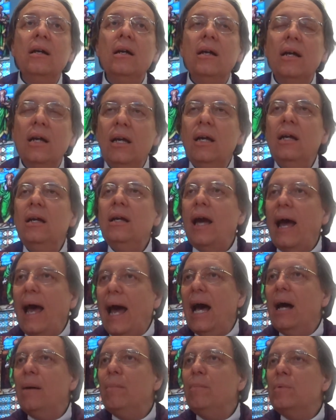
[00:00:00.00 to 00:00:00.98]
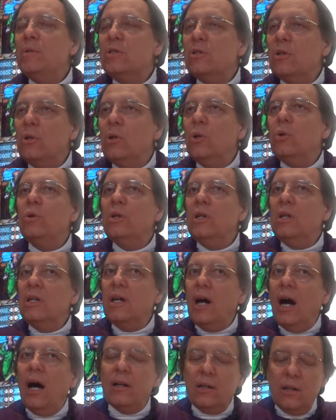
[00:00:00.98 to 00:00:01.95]
He absolutely
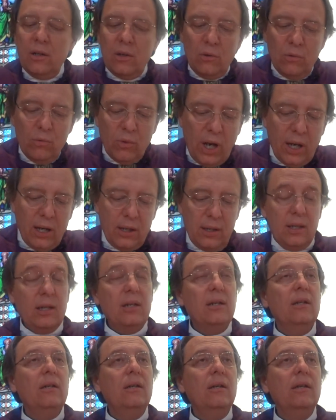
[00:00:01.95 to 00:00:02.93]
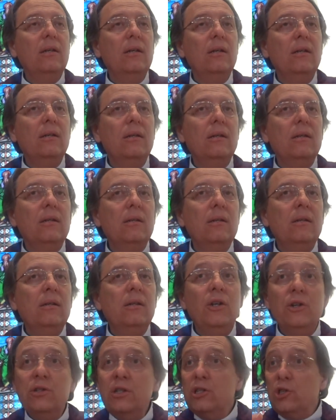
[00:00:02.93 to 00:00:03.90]
got it right.
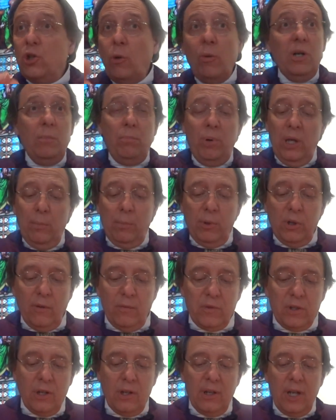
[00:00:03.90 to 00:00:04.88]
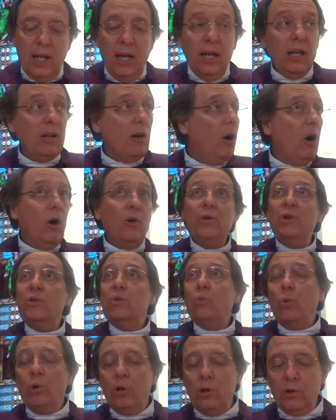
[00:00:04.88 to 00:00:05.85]
You see, so many people of today call this
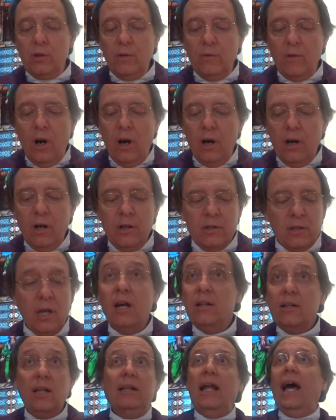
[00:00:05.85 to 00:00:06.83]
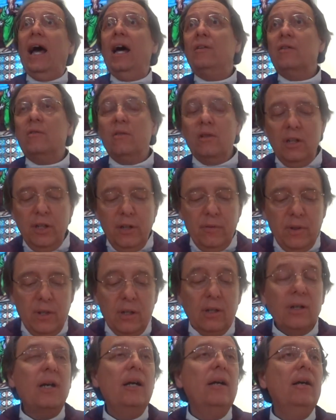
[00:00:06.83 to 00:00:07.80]
world of ours the land of the
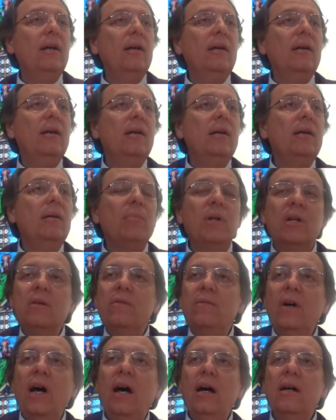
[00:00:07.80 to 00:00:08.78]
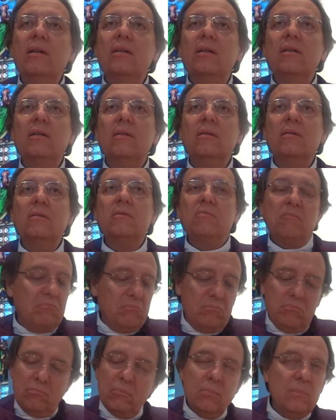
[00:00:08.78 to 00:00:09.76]
living, but in fact,
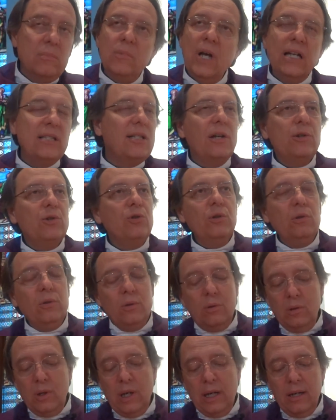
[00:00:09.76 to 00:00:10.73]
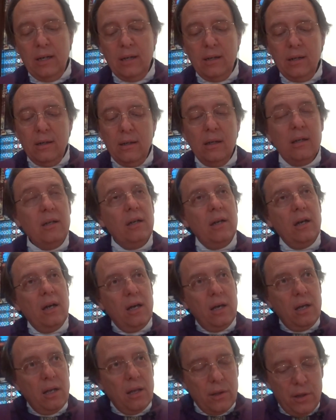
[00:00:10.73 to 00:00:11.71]
that's not true.
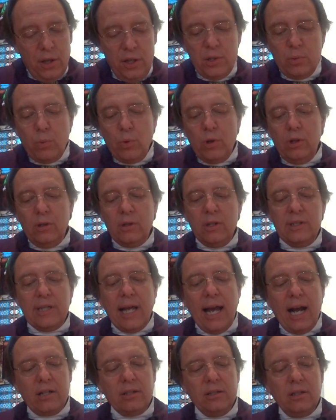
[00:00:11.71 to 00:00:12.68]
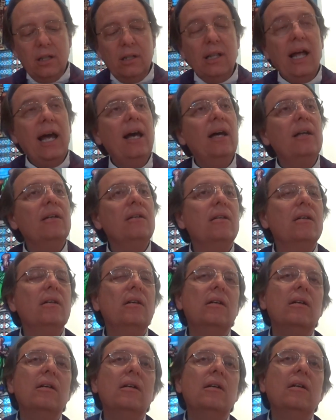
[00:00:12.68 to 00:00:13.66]
This world is actually the land
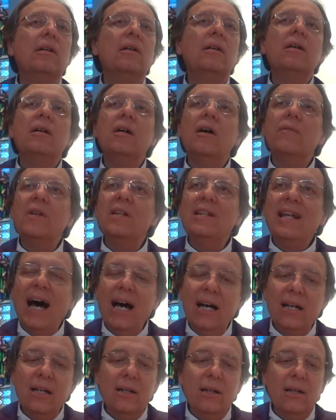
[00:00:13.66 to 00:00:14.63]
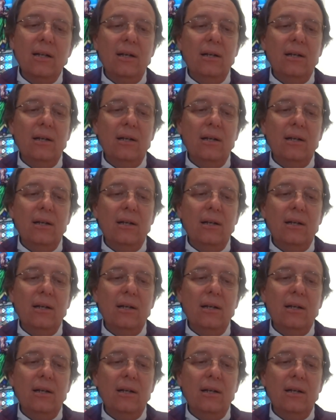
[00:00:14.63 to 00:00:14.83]
of the dying.